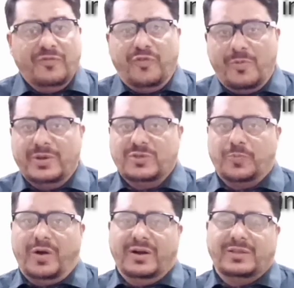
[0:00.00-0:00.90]

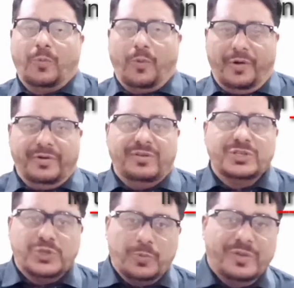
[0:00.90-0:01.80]
informative part, the word
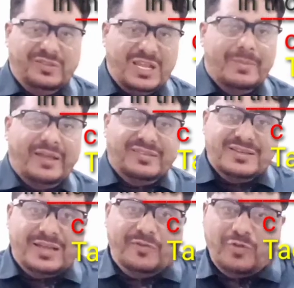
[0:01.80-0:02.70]
should be same as
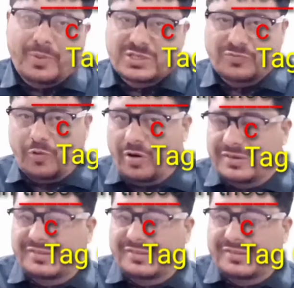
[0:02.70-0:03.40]
in confirmative part,